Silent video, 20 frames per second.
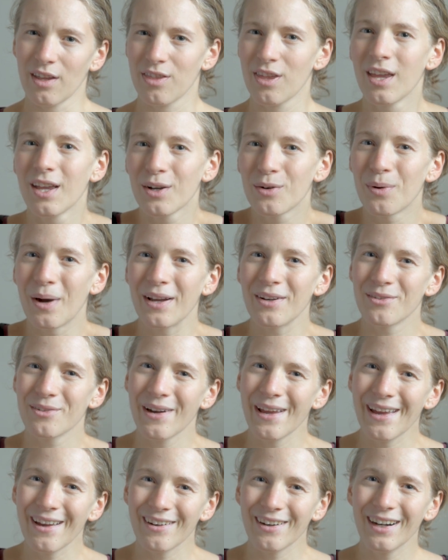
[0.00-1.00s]
I think, quite
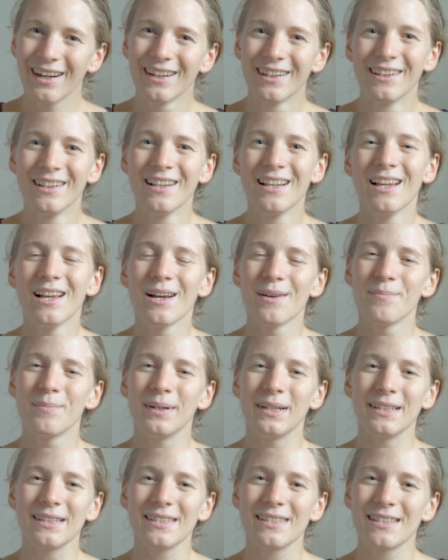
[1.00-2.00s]
rare.
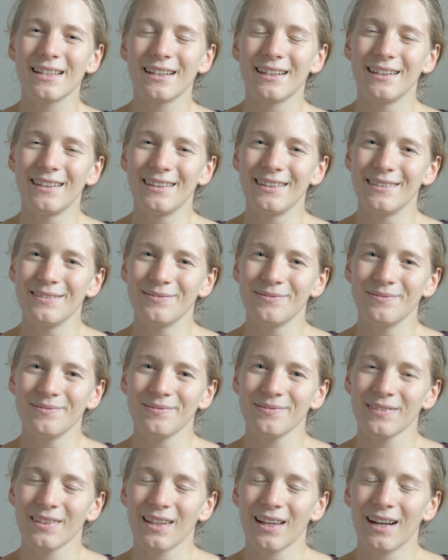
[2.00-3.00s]
But um,
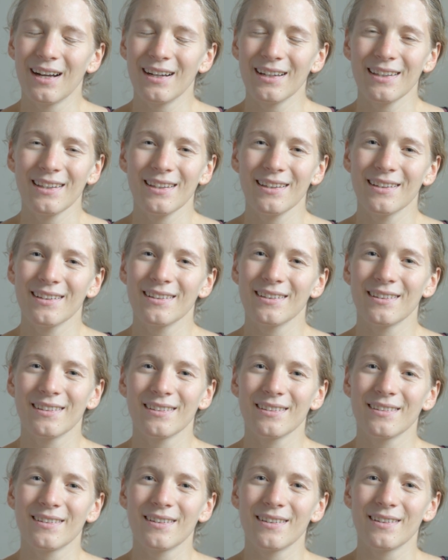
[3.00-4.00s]
I
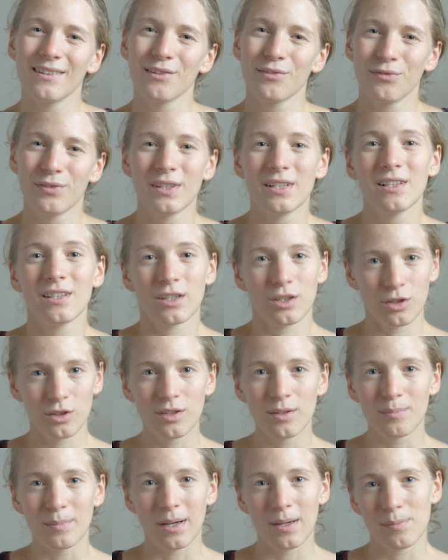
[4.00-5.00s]
feel good
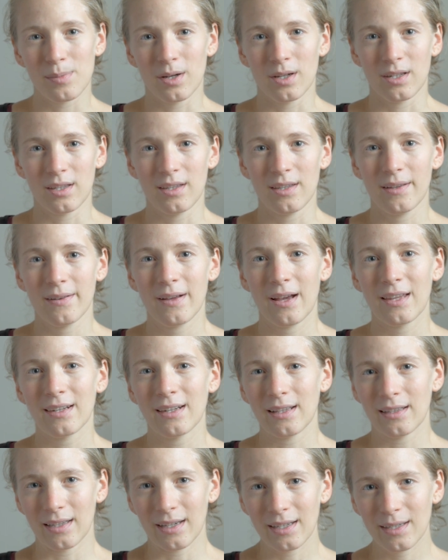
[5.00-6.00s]
in my body and
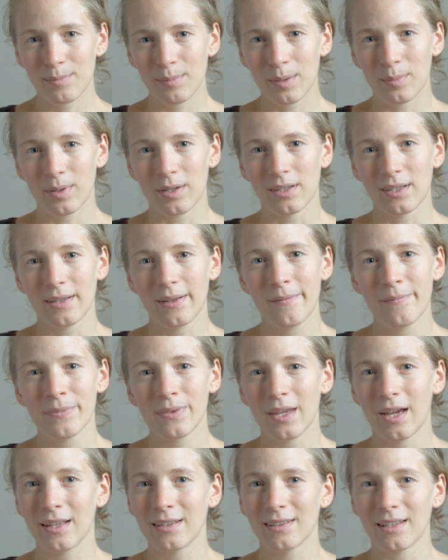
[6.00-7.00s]
I like my body,
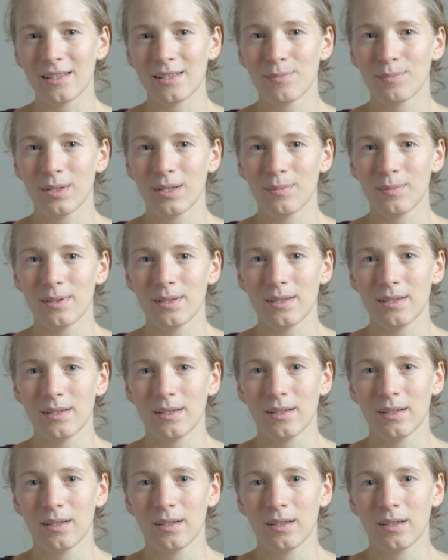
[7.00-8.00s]
and that's maybe
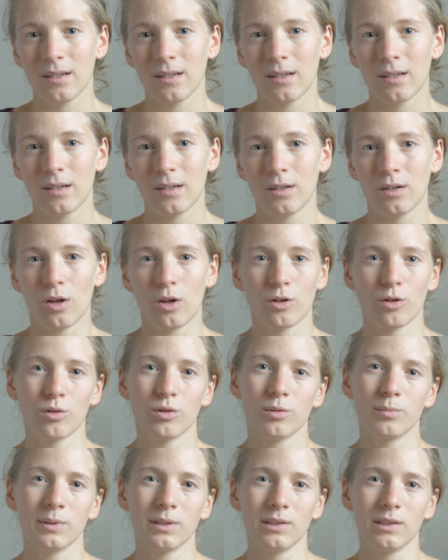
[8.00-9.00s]
not
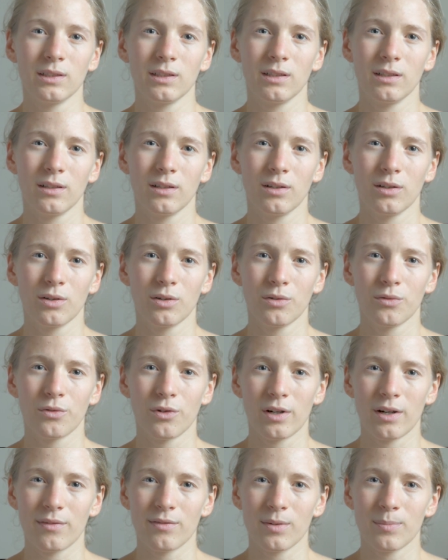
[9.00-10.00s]
normal for
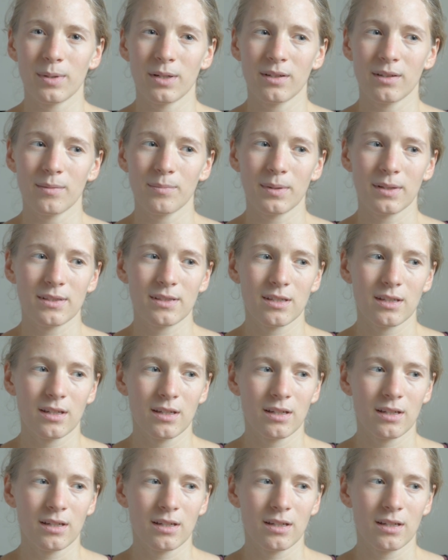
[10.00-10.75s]
everybody, but